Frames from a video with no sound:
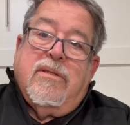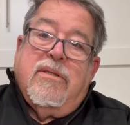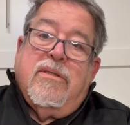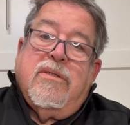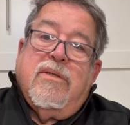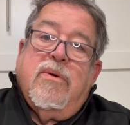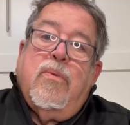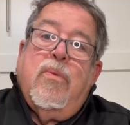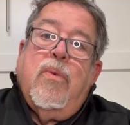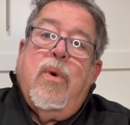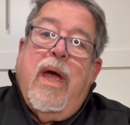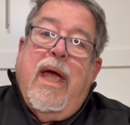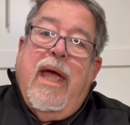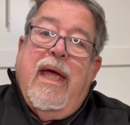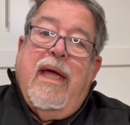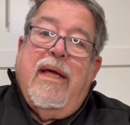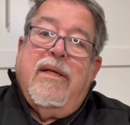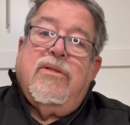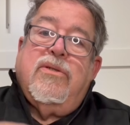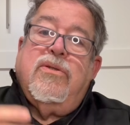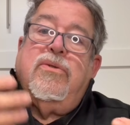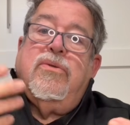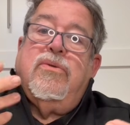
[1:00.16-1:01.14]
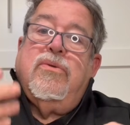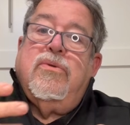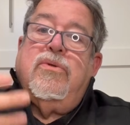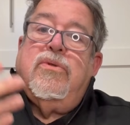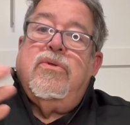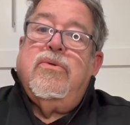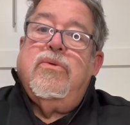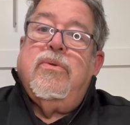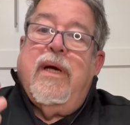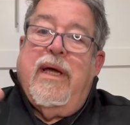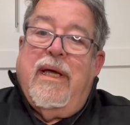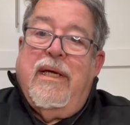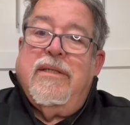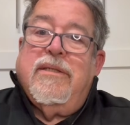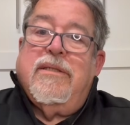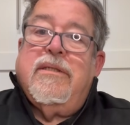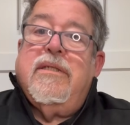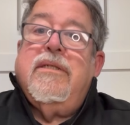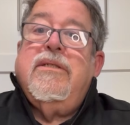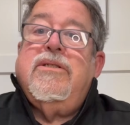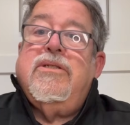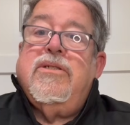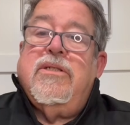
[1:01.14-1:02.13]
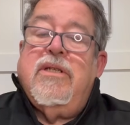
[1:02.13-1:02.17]
a way to do a
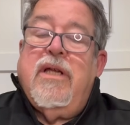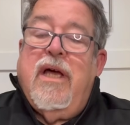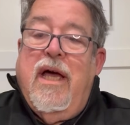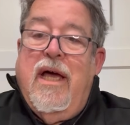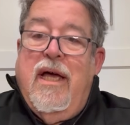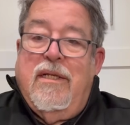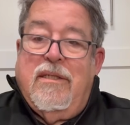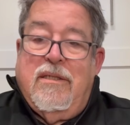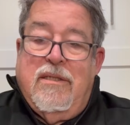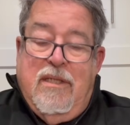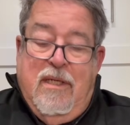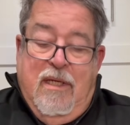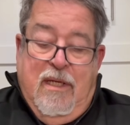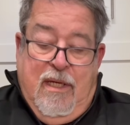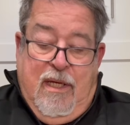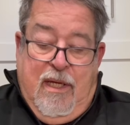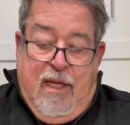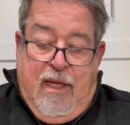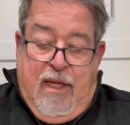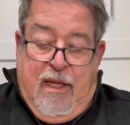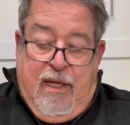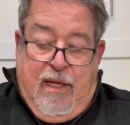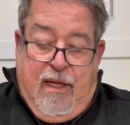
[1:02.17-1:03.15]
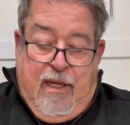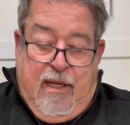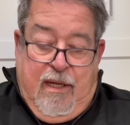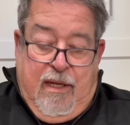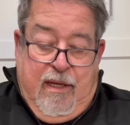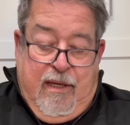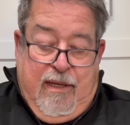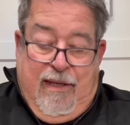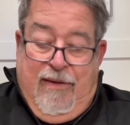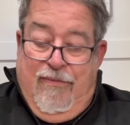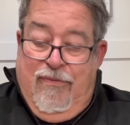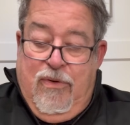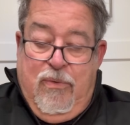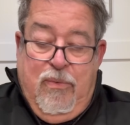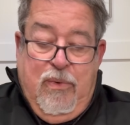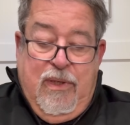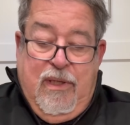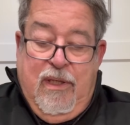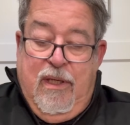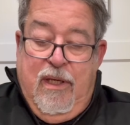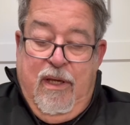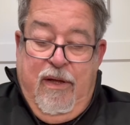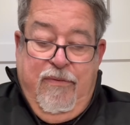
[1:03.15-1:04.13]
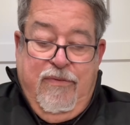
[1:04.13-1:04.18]
cinch knot, even
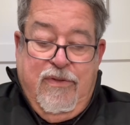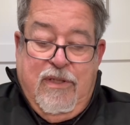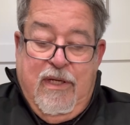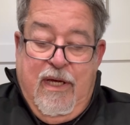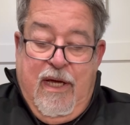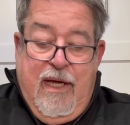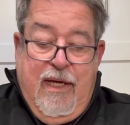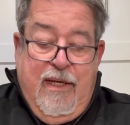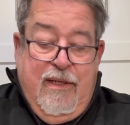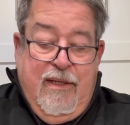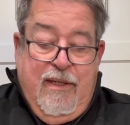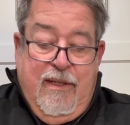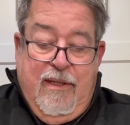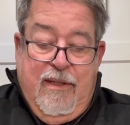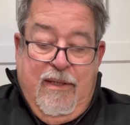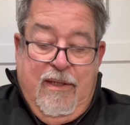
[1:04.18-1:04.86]
with gloves on.